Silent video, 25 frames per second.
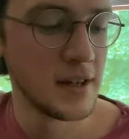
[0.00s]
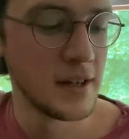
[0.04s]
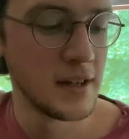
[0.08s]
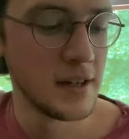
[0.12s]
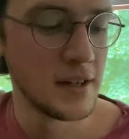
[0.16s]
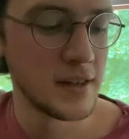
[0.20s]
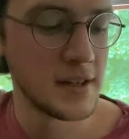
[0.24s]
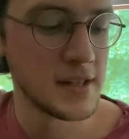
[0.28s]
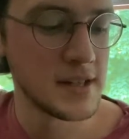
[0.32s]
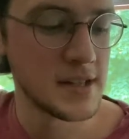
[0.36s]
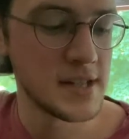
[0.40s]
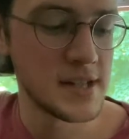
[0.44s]

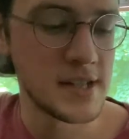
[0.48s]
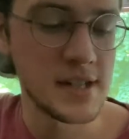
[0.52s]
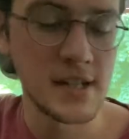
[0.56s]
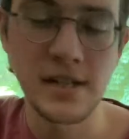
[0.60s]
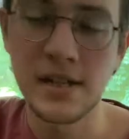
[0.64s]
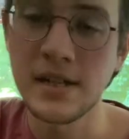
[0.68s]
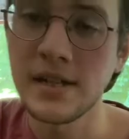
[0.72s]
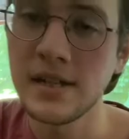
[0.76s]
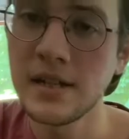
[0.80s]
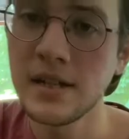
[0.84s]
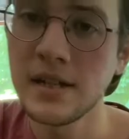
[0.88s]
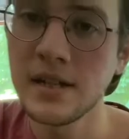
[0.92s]
this
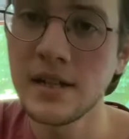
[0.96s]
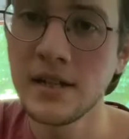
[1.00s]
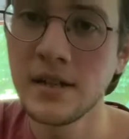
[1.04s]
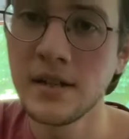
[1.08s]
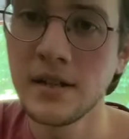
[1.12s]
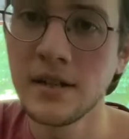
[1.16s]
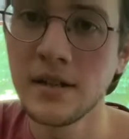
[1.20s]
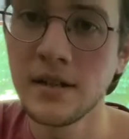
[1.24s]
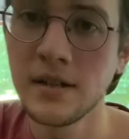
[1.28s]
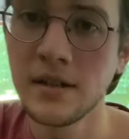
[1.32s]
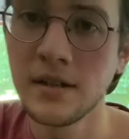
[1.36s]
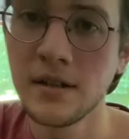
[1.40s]
C,
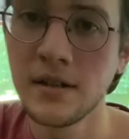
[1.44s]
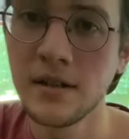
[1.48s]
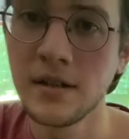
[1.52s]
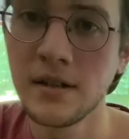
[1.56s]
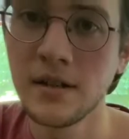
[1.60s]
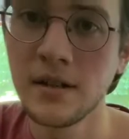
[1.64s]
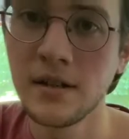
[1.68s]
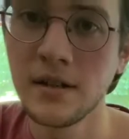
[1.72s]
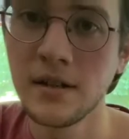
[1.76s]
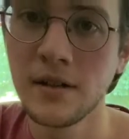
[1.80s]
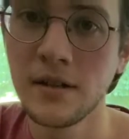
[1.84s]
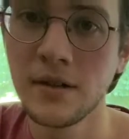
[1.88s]

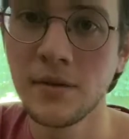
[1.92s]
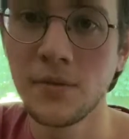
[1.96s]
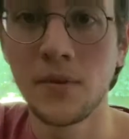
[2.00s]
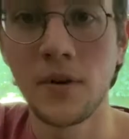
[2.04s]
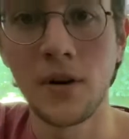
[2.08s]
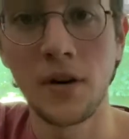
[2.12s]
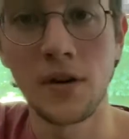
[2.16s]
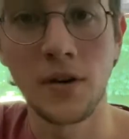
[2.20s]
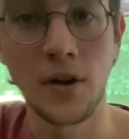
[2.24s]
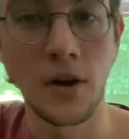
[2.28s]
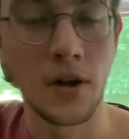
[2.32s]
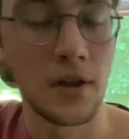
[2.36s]

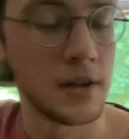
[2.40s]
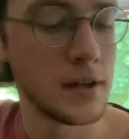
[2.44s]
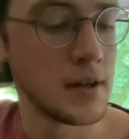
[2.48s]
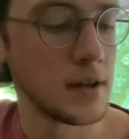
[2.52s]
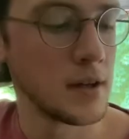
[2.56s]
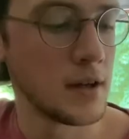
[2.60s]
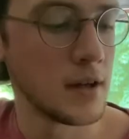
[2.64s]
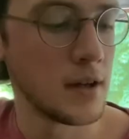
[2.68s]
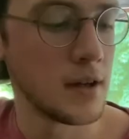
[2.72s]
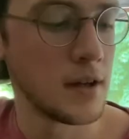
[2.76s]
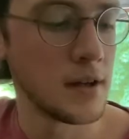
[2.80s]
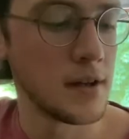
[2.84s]
I'll call it,
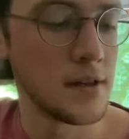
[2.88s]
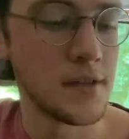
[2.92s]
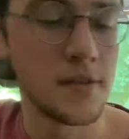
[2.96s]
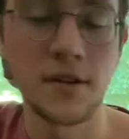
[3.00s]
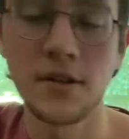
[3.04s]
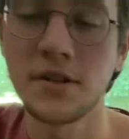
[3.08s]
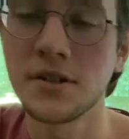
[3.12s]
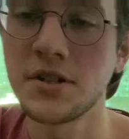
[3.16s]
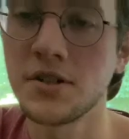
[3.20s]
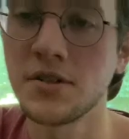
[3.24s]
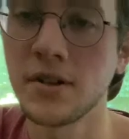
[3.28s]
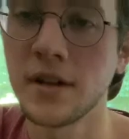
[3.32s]

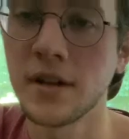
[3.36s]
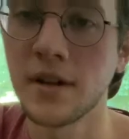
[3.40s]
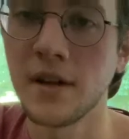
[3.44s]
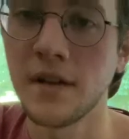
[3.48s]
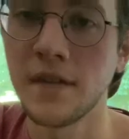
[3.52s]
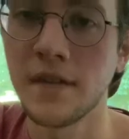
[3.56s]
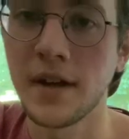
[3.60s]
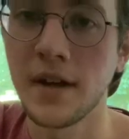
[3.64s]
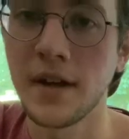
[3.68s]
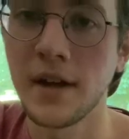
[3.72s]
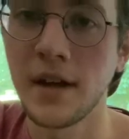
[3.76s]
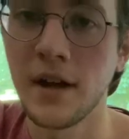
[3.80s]
third string
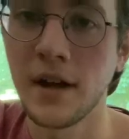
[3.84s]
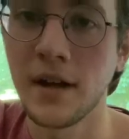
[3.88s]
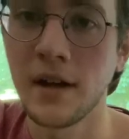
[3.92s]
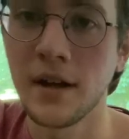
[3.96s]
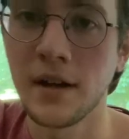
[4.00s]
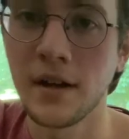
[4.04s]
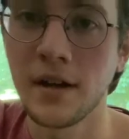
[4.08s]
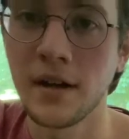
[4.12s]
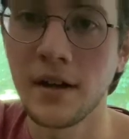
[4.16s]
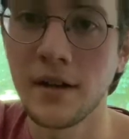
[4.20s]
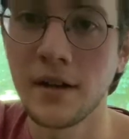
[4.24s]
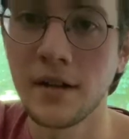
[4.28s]
on
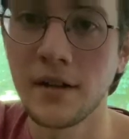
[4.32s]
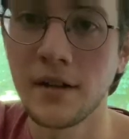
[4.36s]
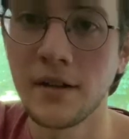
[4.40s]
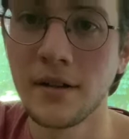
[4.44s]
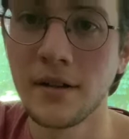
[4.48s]
the